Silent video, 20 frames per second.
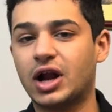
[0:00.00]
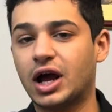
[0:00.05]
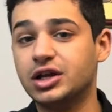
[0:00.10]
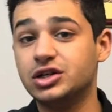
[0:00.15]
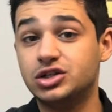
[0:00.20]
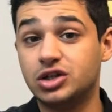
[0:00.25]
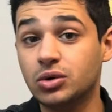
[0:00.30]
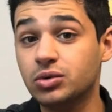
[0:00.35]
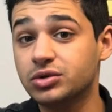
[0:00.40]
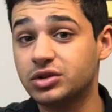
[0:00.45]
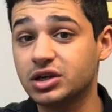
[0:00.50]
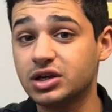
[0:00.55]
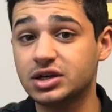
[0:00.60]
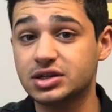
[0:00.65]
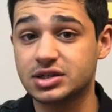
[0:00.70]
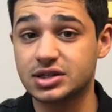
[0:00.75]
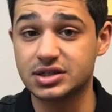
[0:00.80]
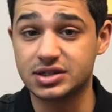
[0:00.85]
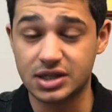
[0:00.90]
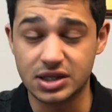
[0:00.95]
I don't think
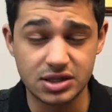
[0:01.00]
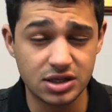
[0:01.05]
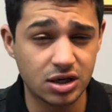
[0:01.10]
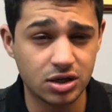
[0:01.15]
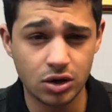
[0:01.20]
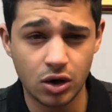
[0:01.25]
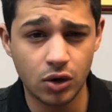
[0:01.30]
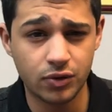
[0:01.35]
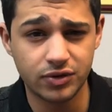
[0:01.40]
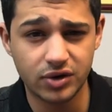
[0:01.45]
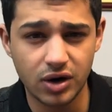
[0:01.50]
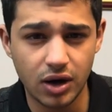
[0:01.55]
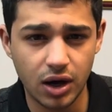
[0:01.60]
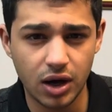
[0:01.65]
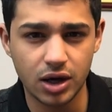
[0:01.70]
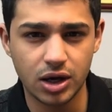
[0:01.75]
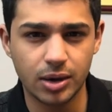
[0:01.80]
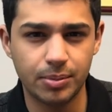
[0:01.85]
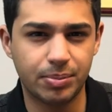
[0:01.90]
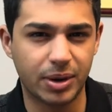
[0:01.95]
is existing in the Hover
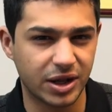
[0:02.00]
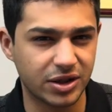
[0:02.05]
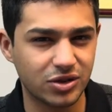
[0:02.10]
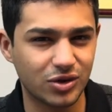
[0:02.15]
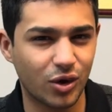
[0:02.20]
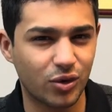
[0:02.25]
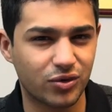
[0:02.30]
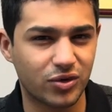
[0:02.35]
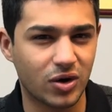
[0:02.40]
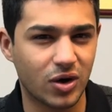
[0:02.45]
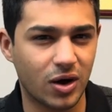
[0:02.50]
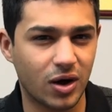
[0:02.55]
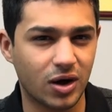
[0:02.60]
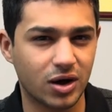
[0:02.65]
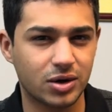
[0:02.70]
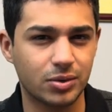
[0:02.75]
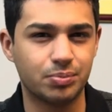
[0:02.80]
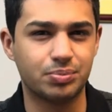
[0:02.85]
Hawk, but I think the Hover Hawk,